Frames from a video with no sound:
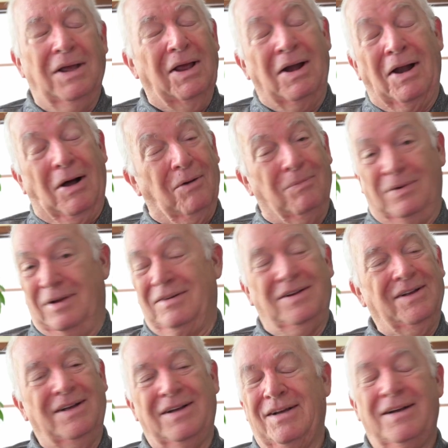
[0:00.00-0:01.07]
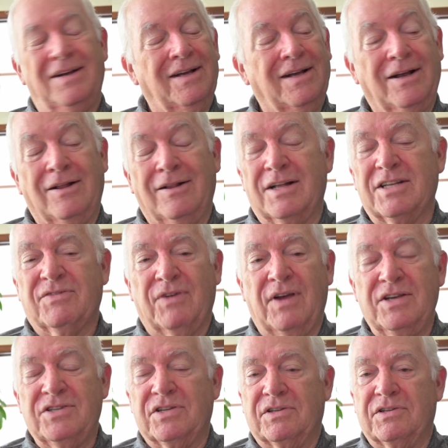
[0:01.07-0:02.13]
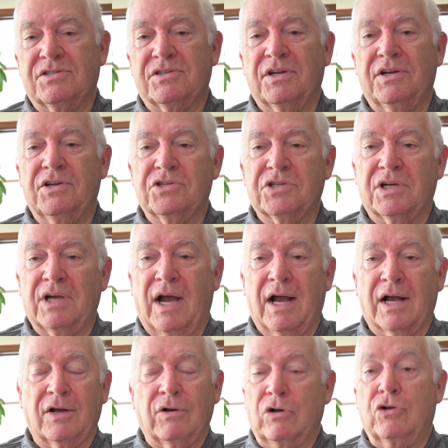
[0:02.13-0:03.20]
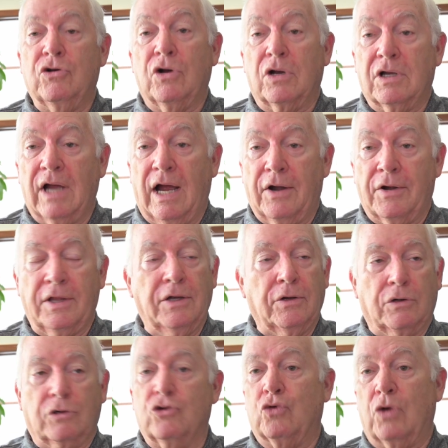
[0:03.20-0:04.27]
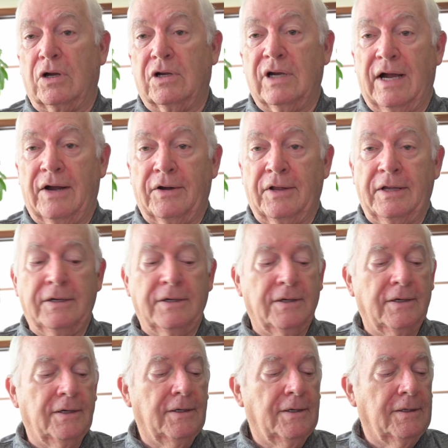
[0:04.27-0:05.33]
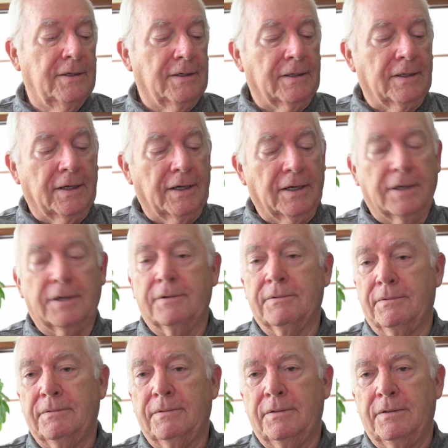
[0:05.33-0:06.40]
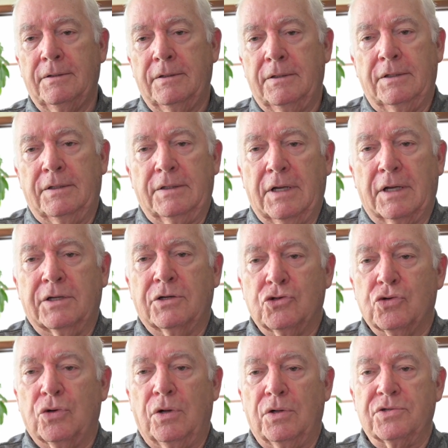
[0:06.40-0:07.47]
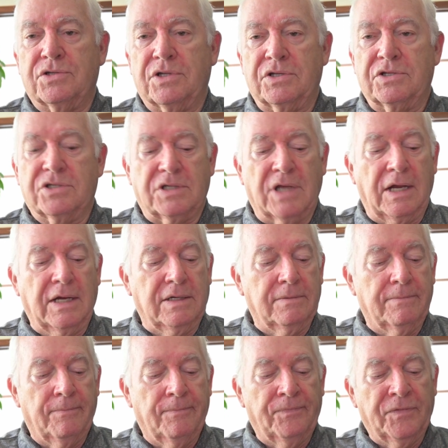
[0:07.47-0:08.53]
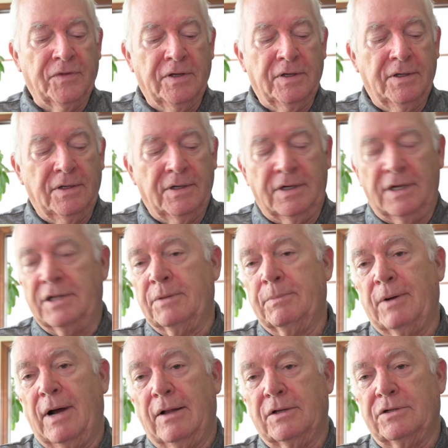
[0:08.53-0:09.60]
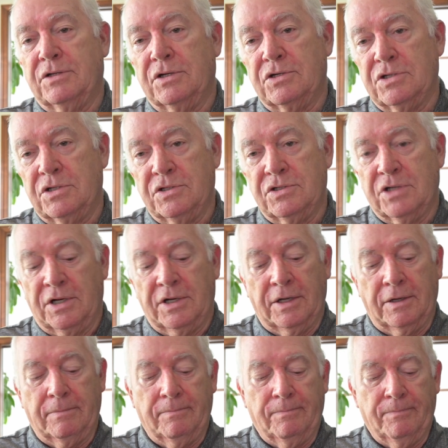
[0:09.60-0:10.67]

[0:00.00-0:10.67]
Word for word: you know, but you know, let's face it, the city of Chicago and Cook County or Crook County, uh, it, it controls this state and the politicians in it.